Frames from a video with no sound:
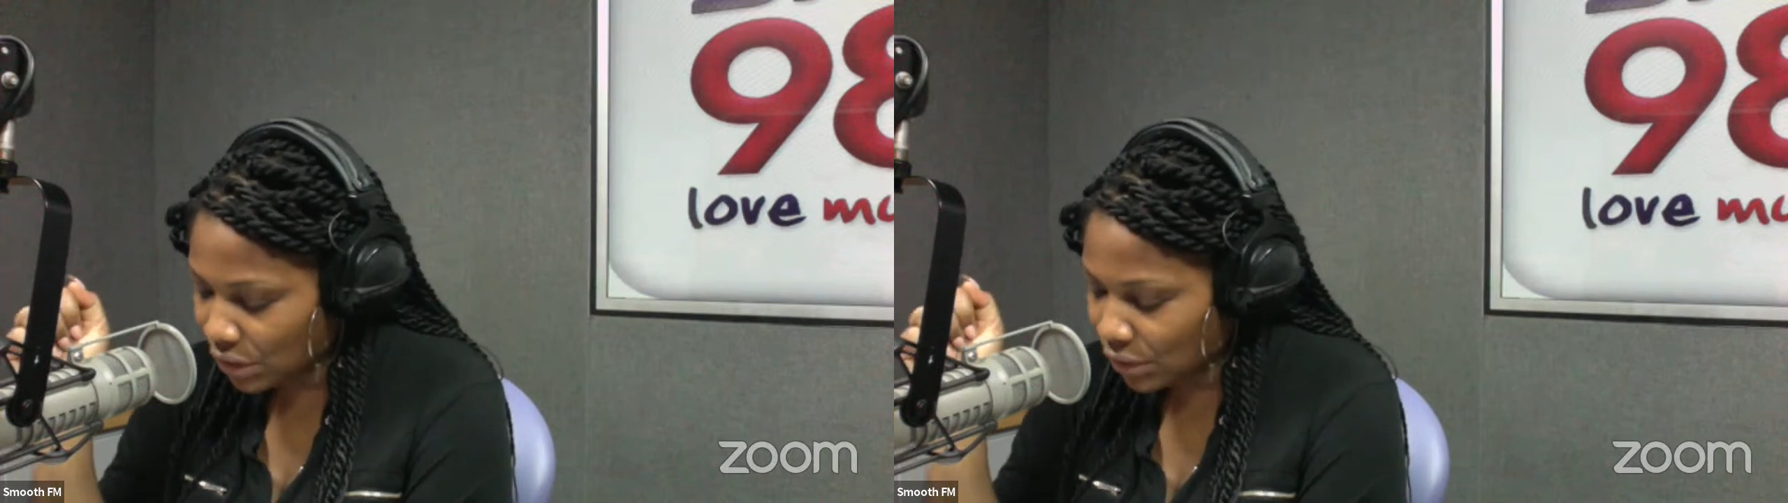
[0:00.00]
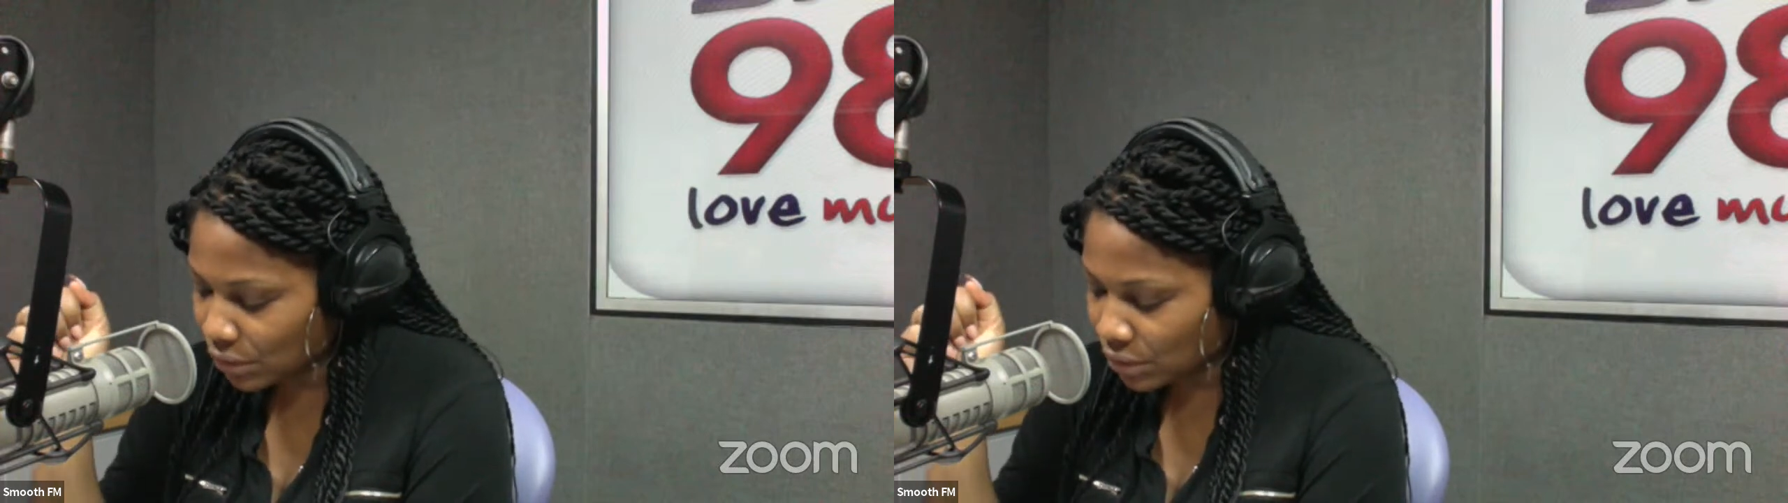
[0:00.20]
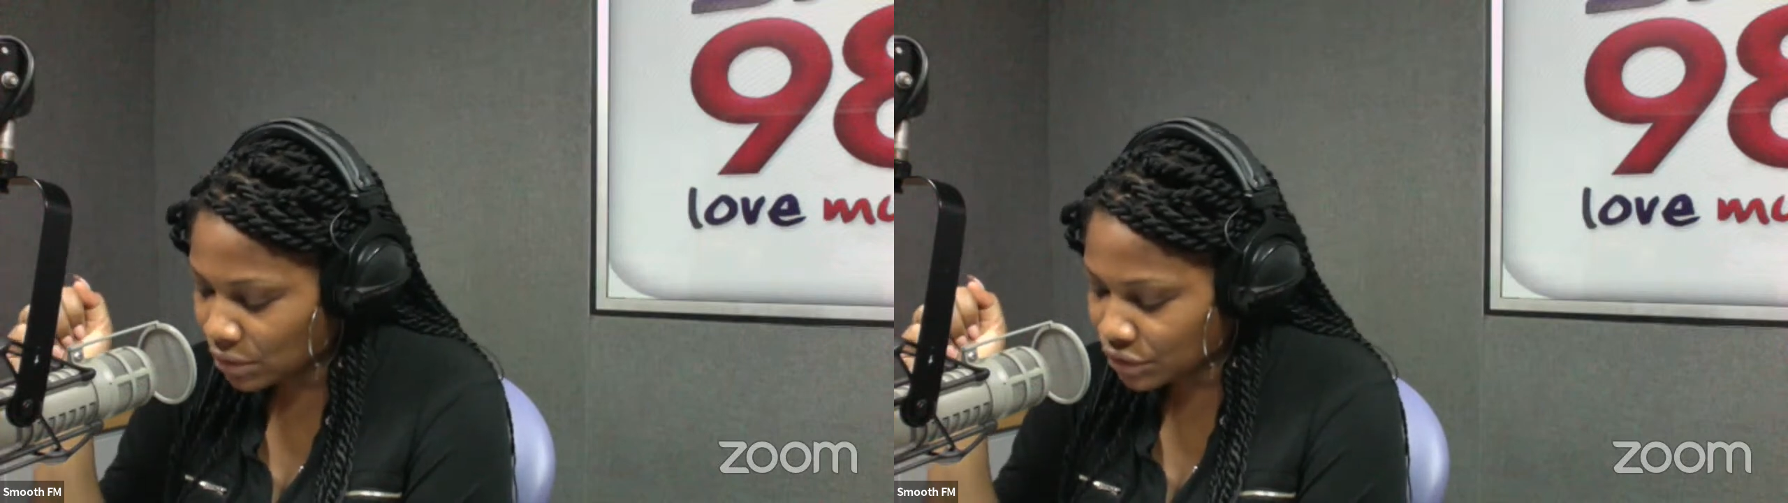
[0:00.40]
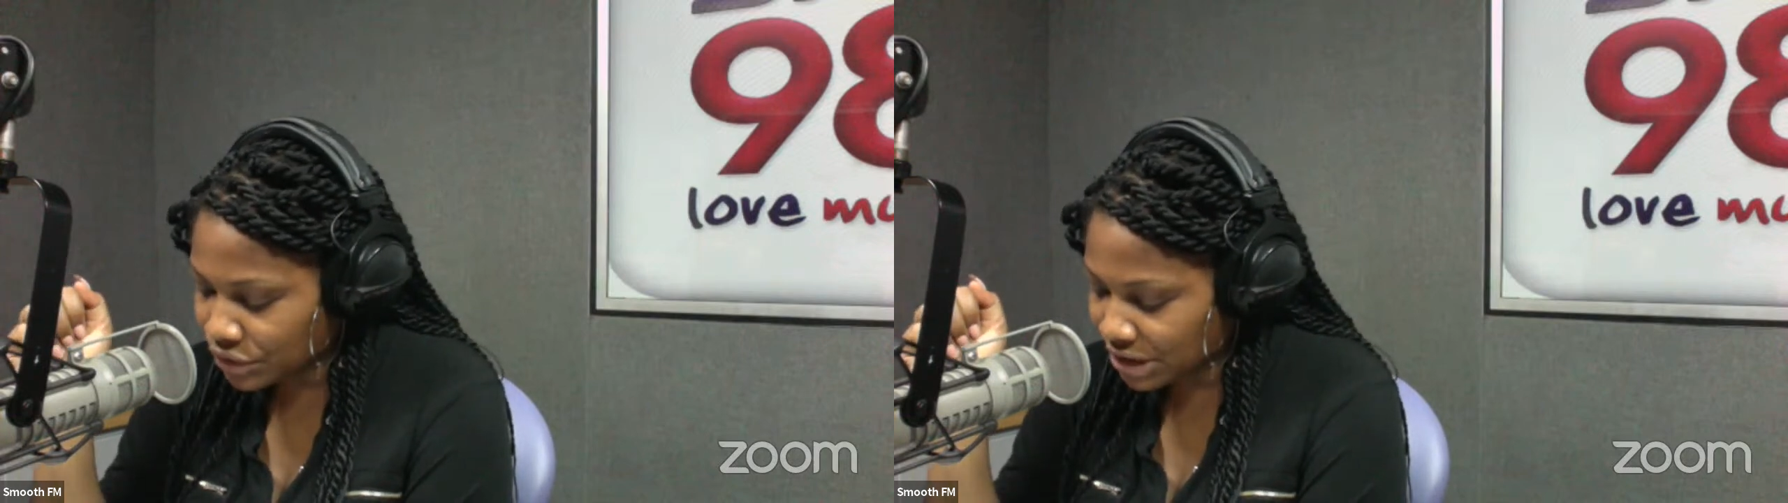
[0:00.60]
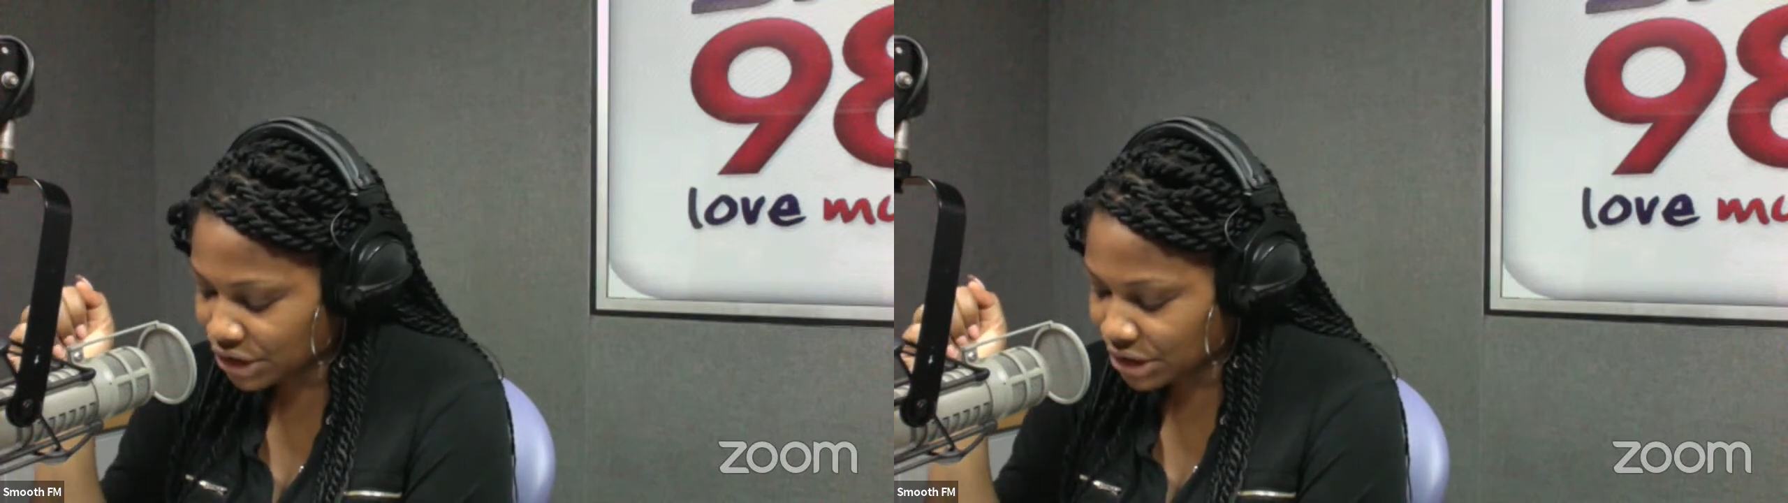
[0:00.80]
oral
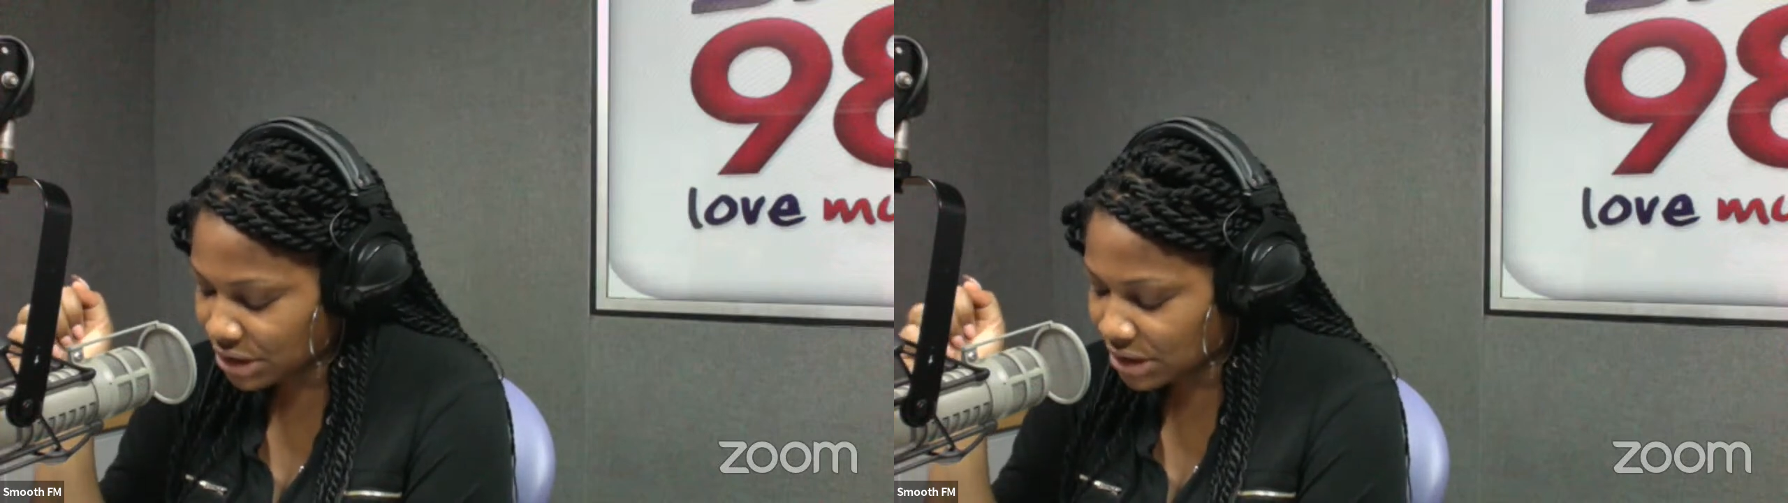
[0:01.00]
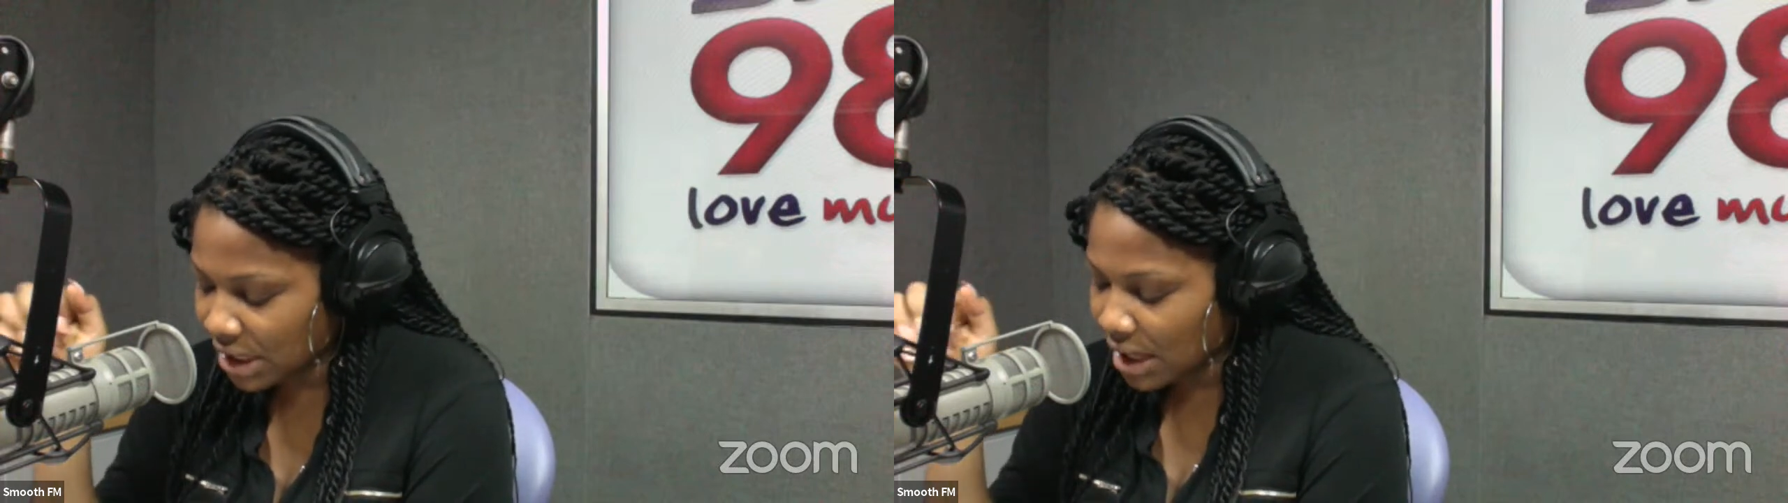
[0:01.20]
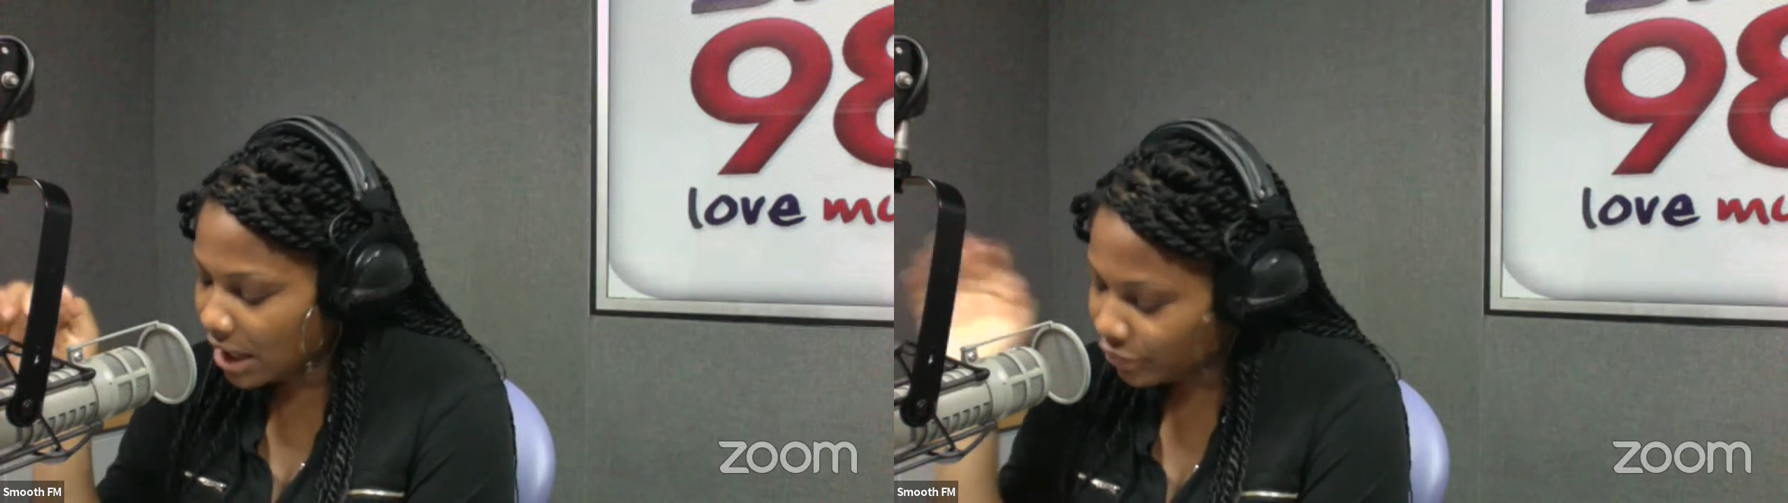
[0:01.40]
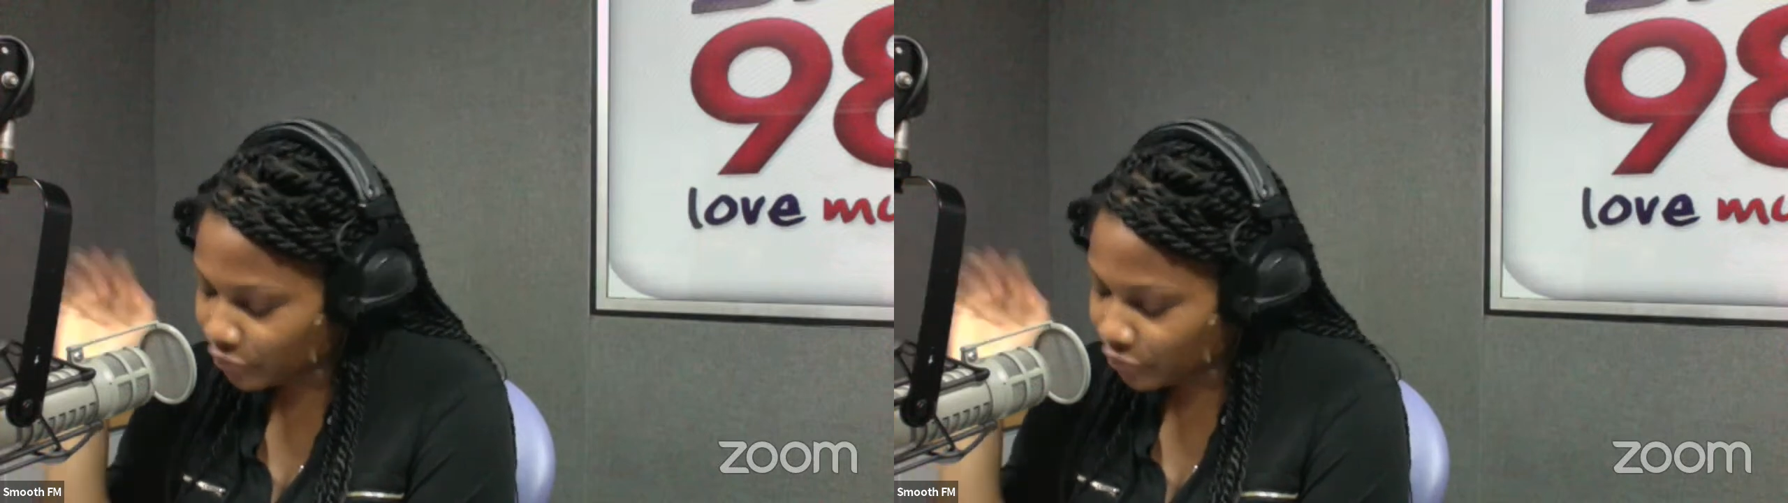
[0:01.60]
traditions uh,